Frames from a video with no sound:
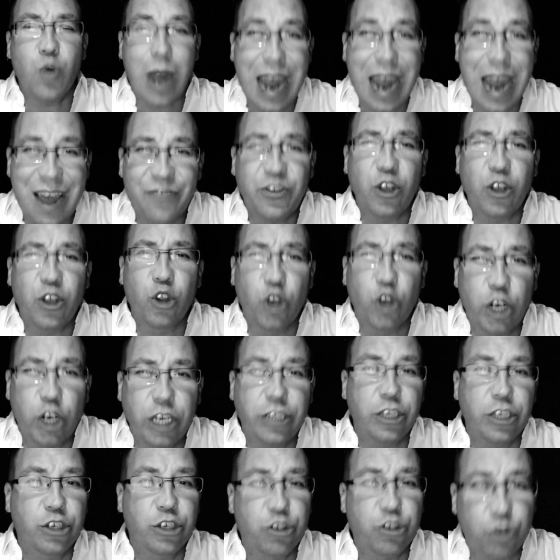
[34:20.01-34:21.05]
You have to
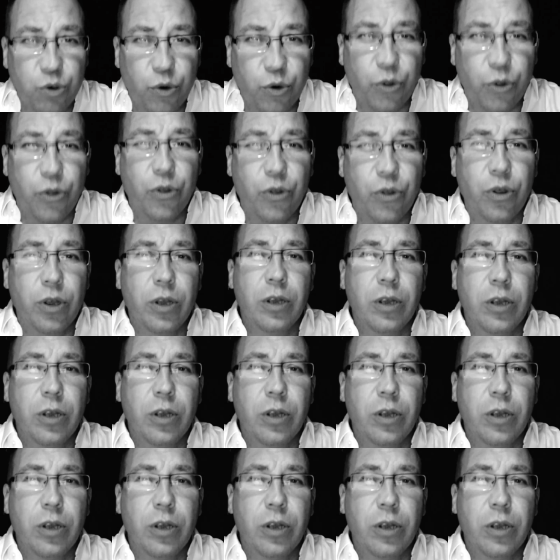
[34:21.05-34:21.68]
look at the truth.